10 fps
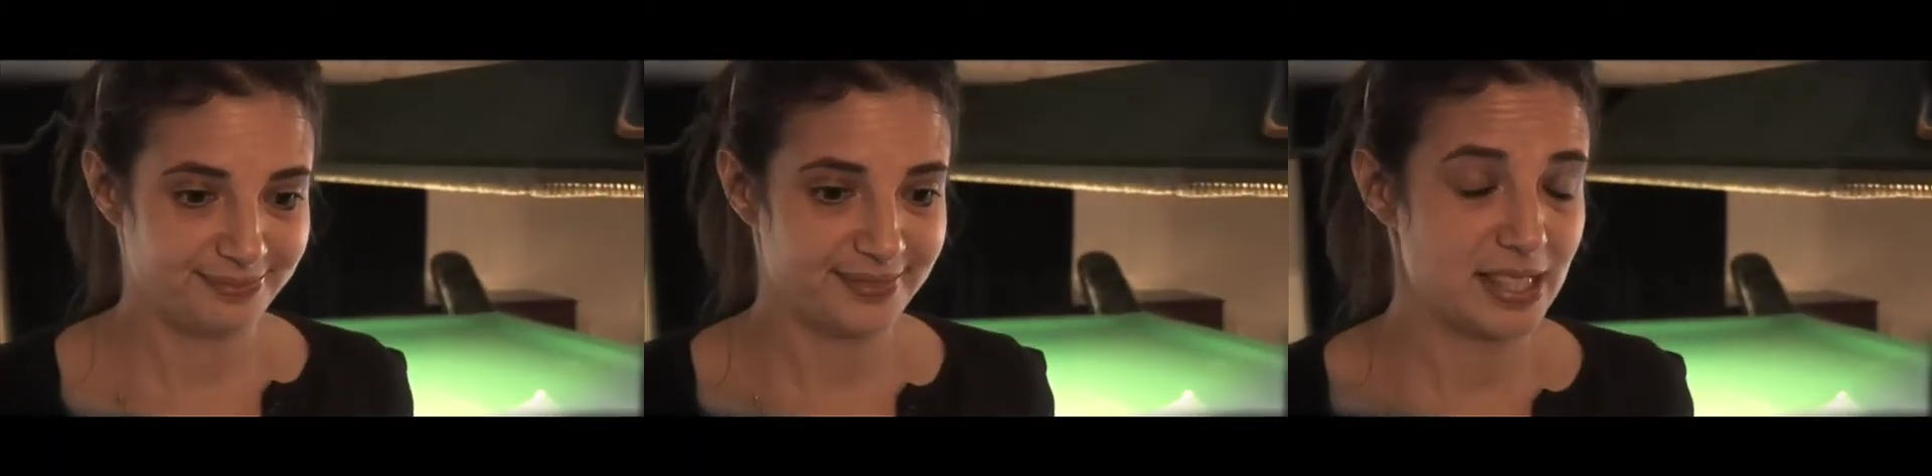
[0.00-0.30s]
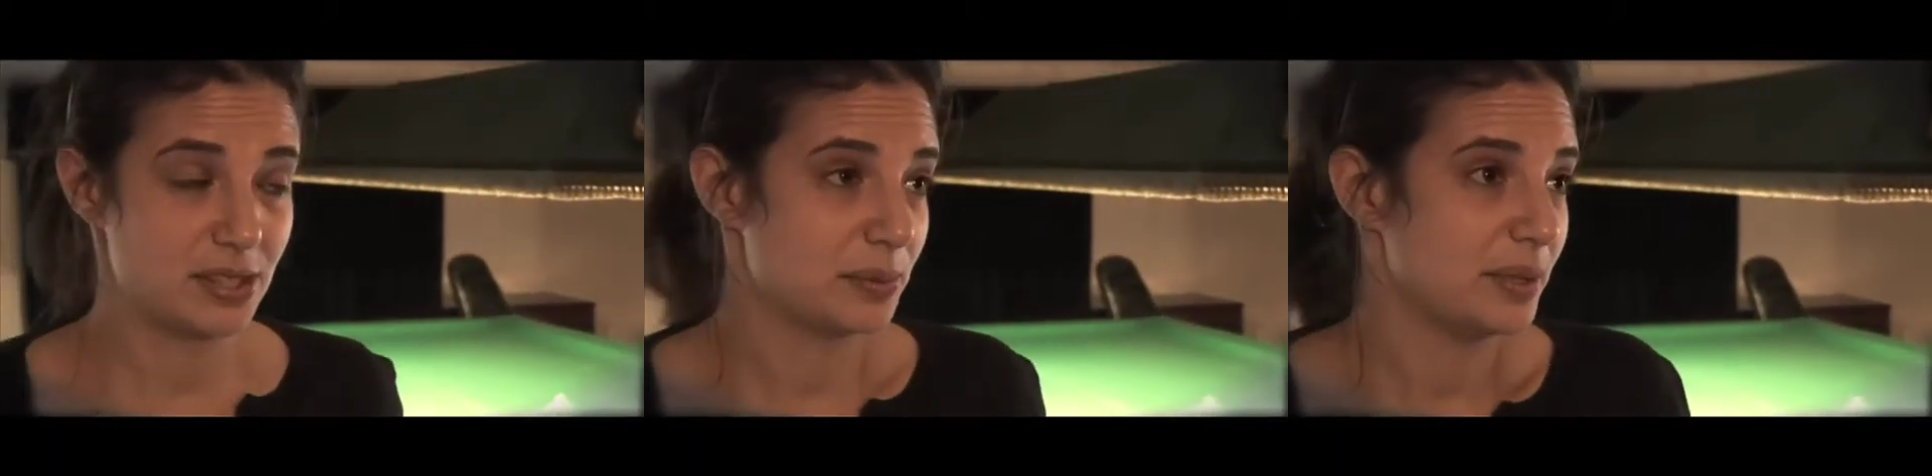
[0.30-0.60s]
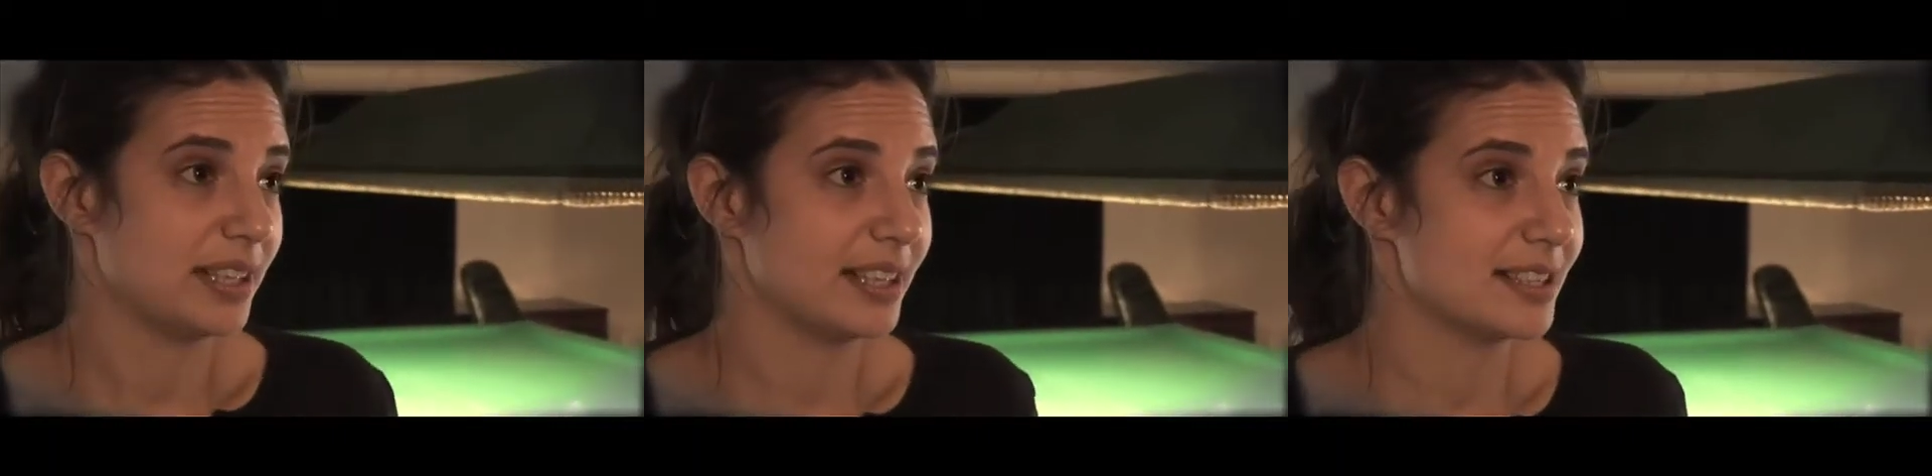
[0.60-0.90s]
it's
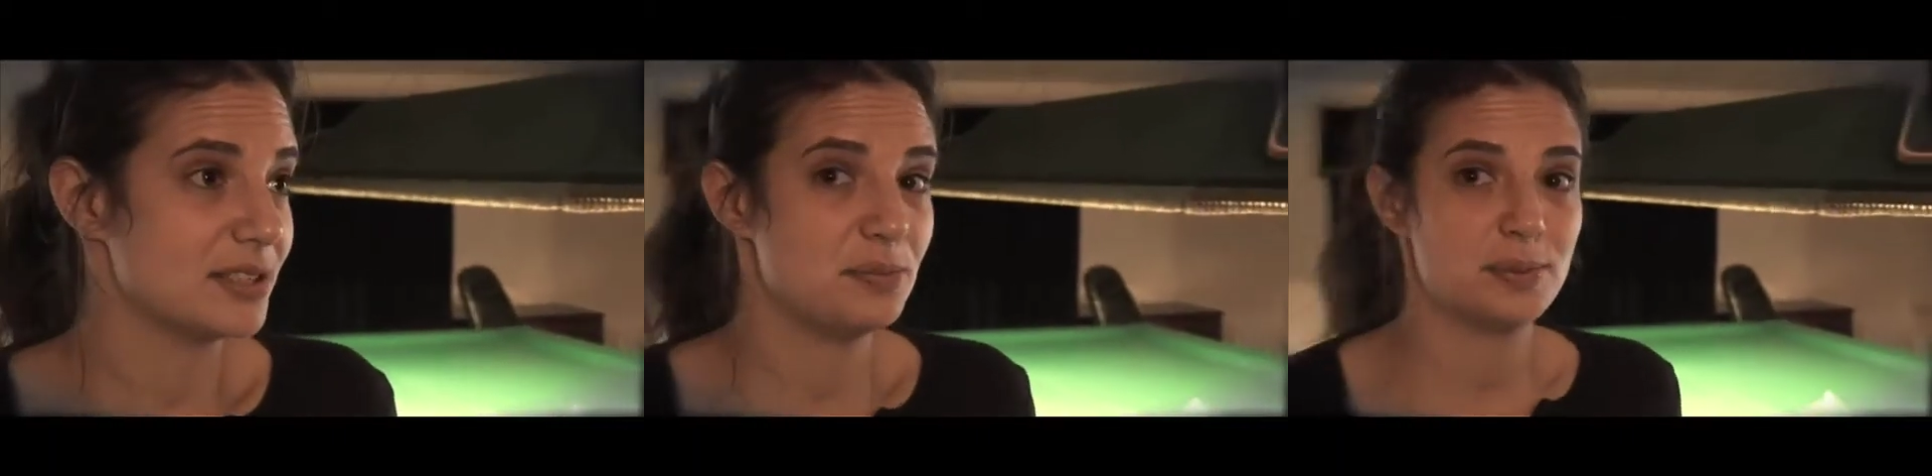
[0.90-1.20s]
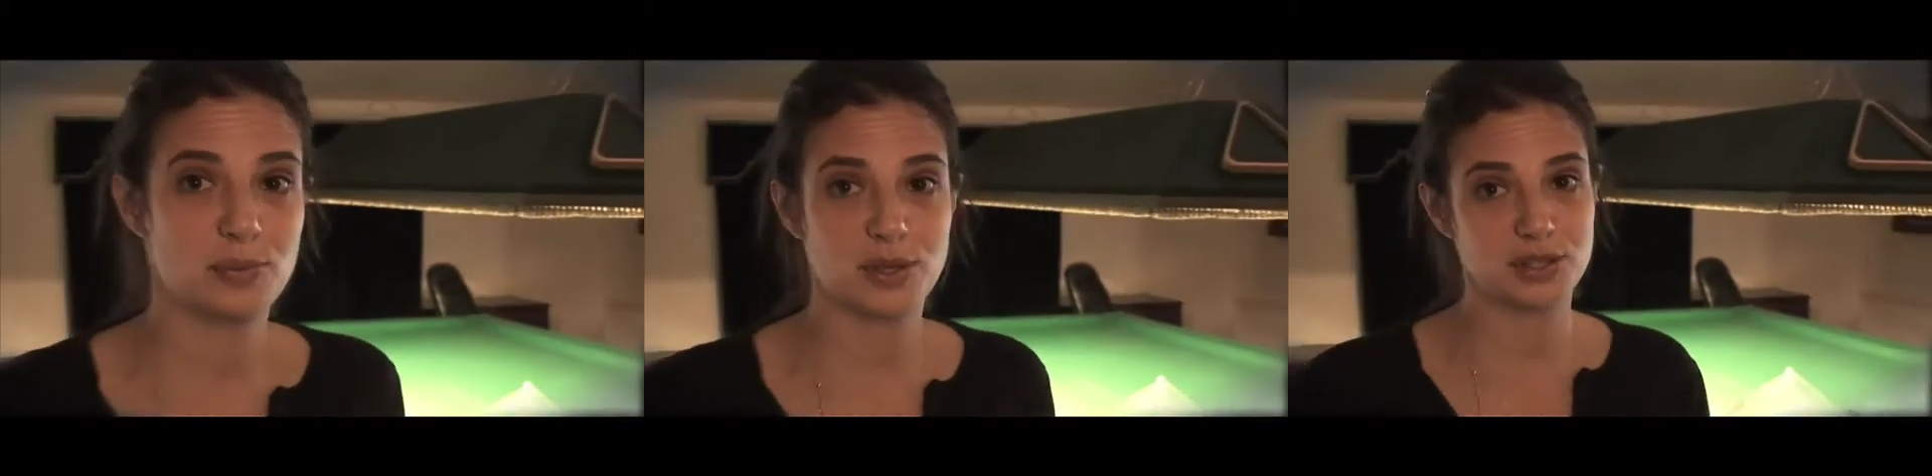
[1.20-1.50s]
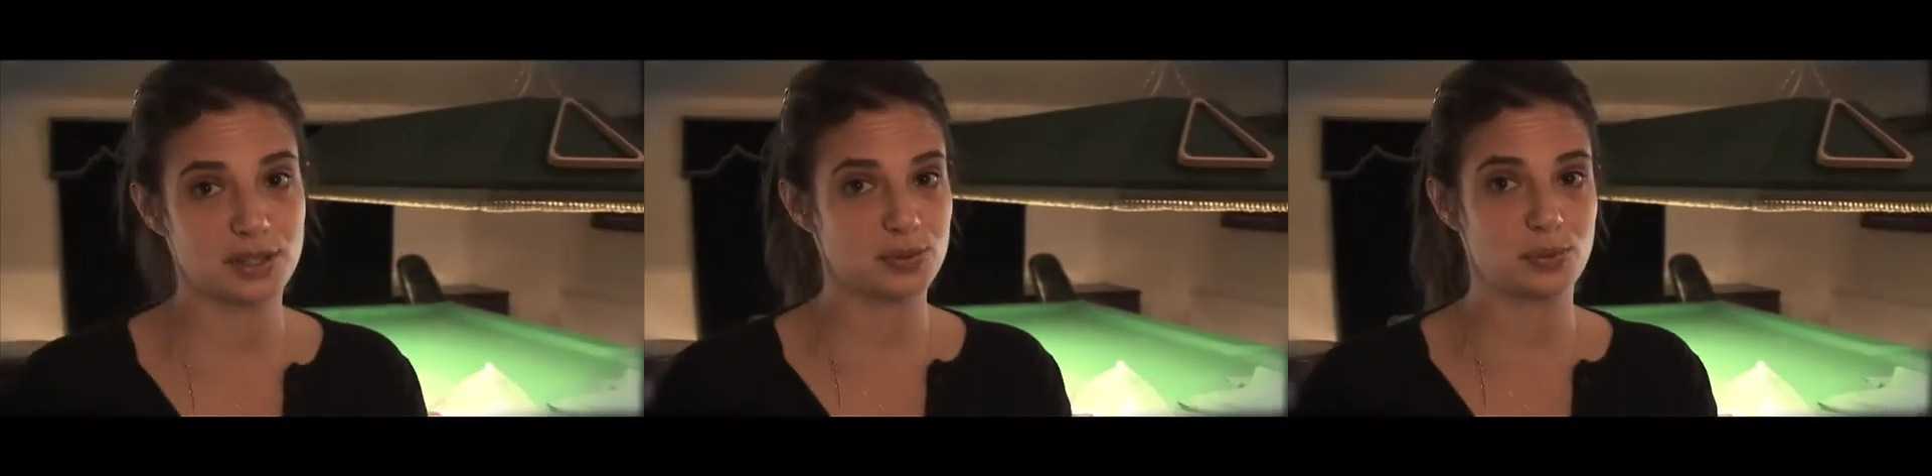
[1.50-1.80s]
thrilling because you've been watching these